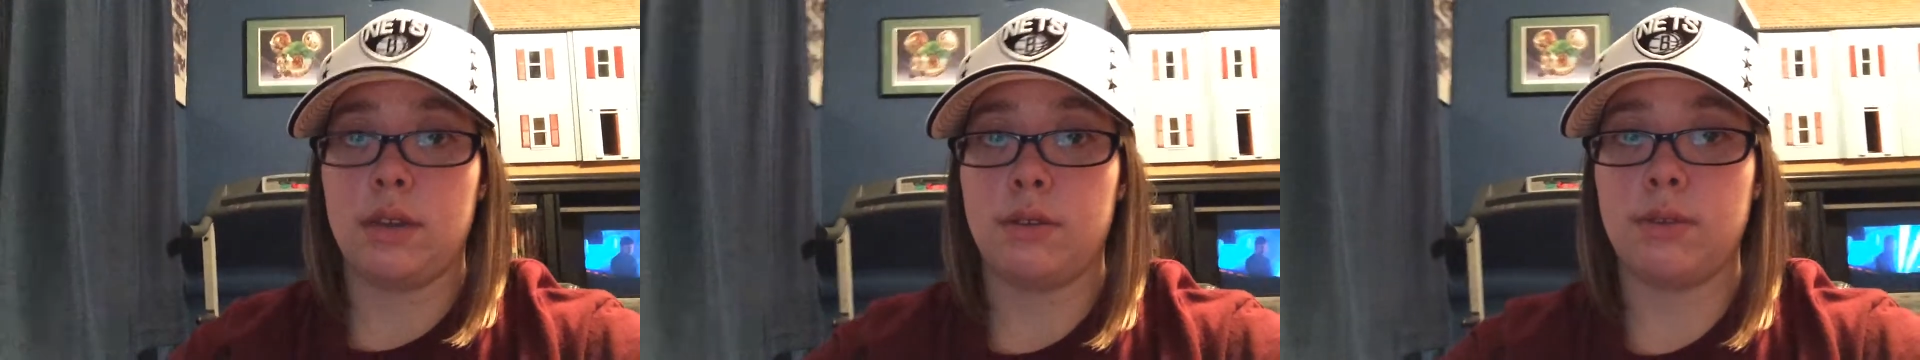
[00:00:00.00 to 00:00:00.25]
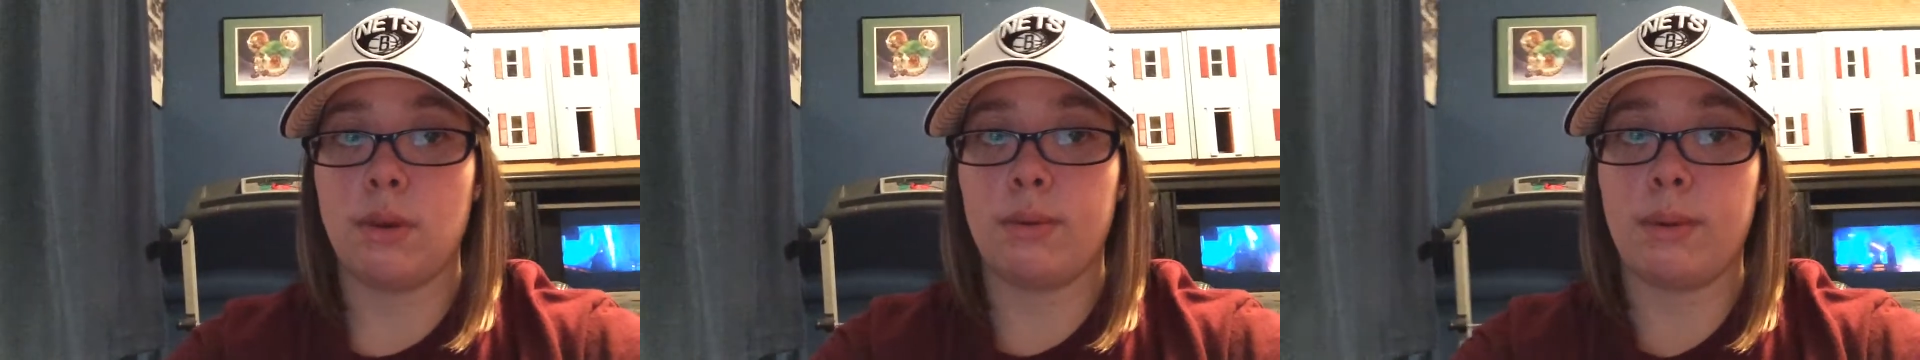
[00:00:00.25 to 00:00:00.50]

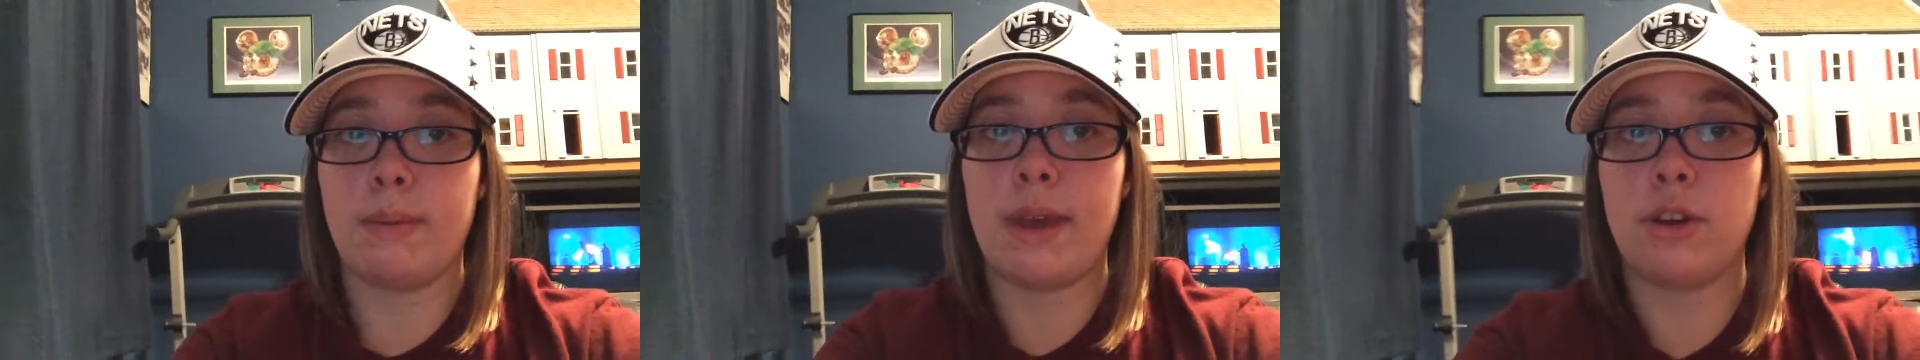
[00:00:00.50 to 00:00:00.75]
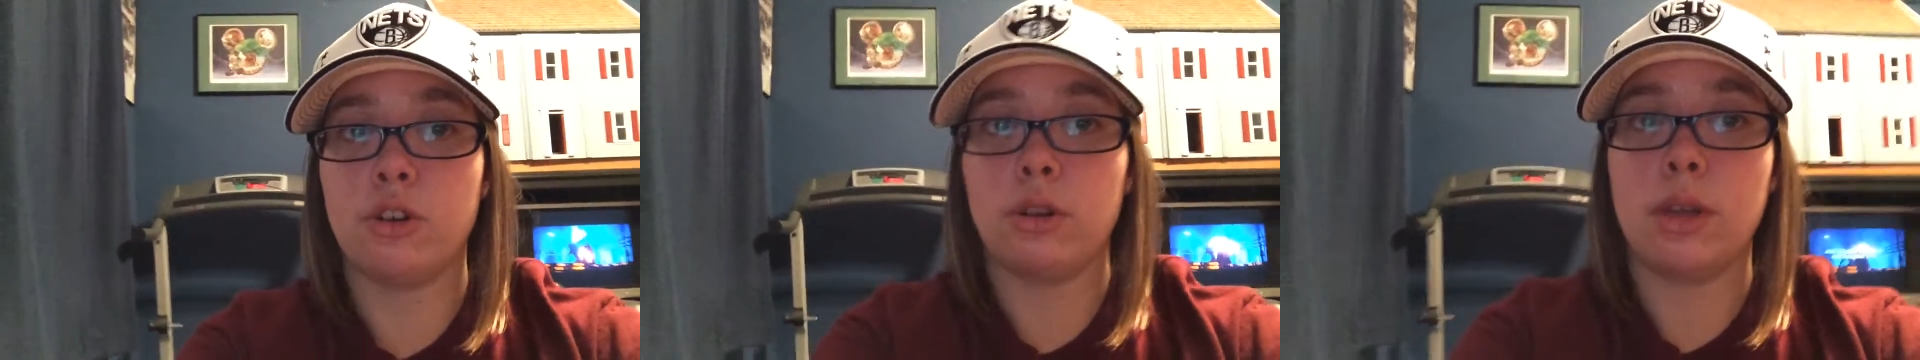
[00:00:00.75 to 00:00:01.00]
So when
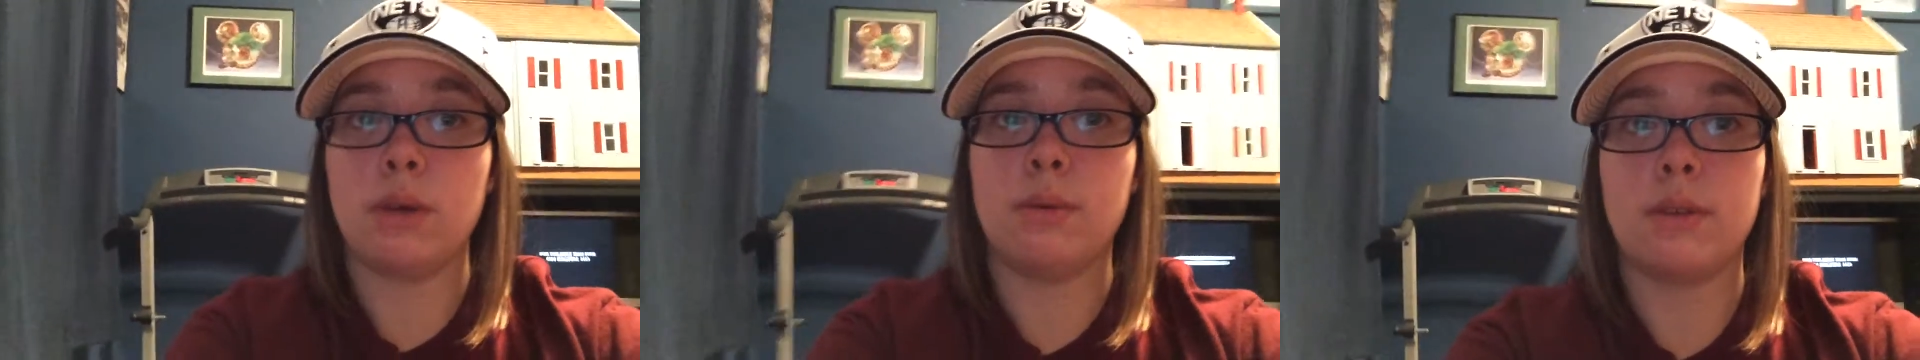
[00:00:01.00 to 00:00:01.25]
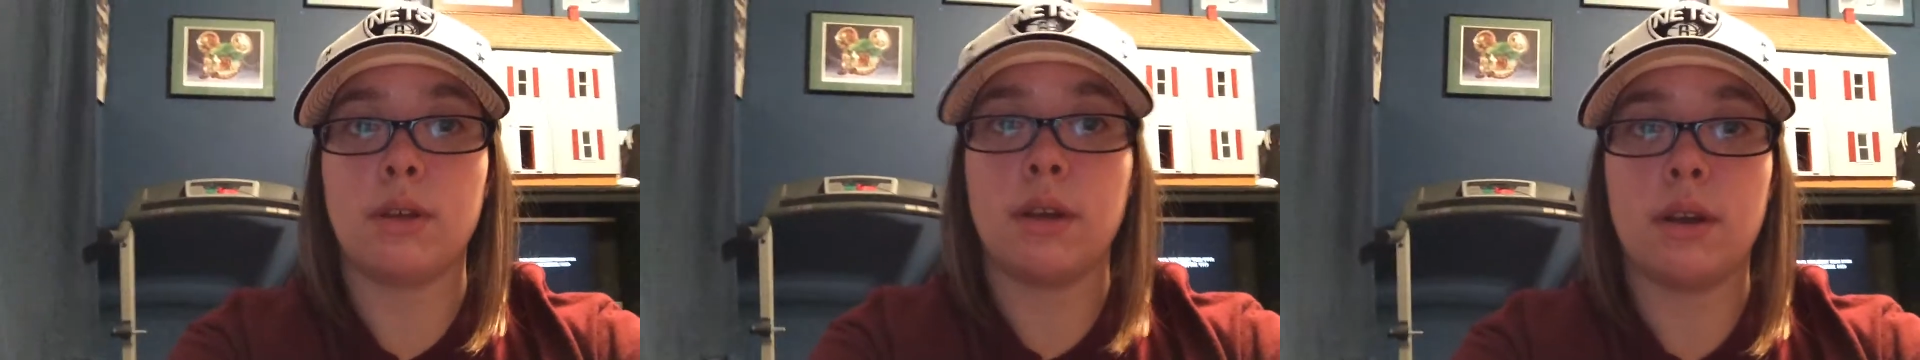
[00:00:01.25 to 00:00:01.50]
Major League
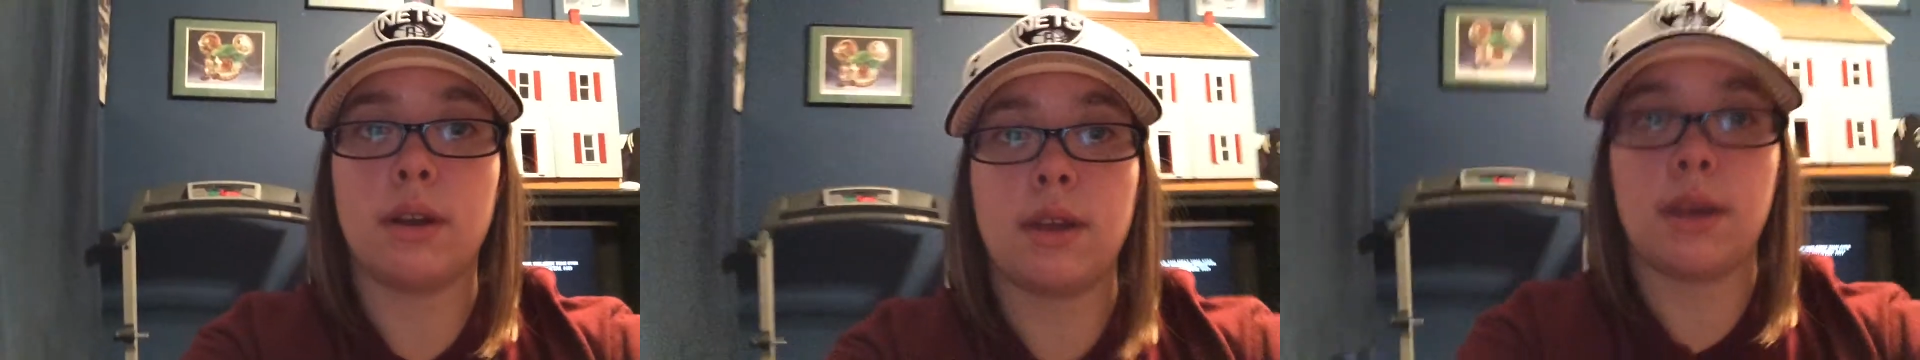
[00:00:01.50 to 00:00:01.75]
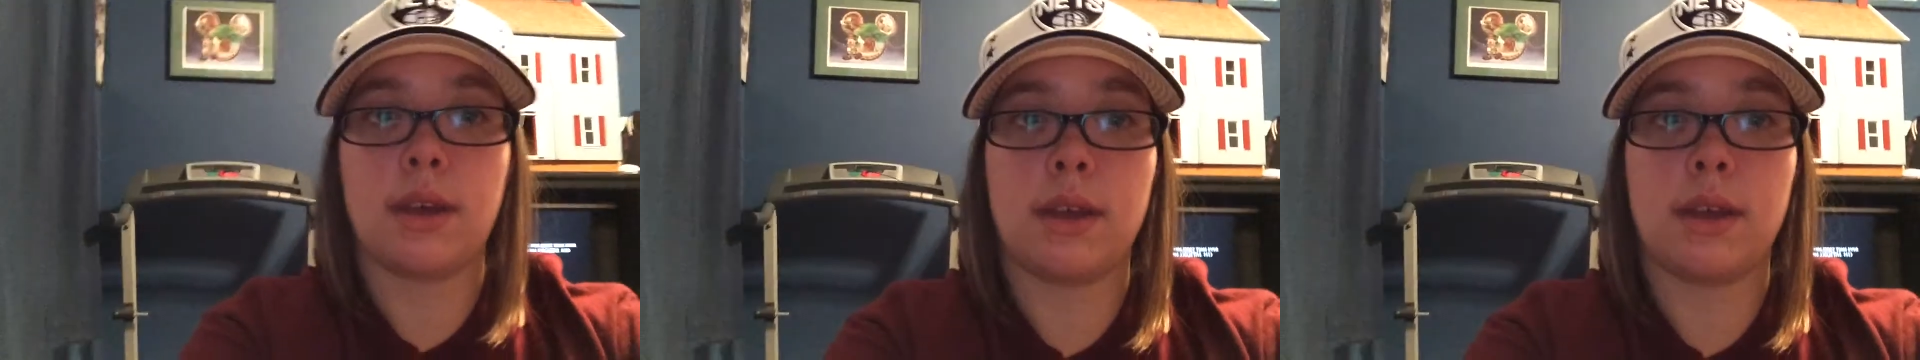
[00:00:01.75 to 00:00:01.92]
was on,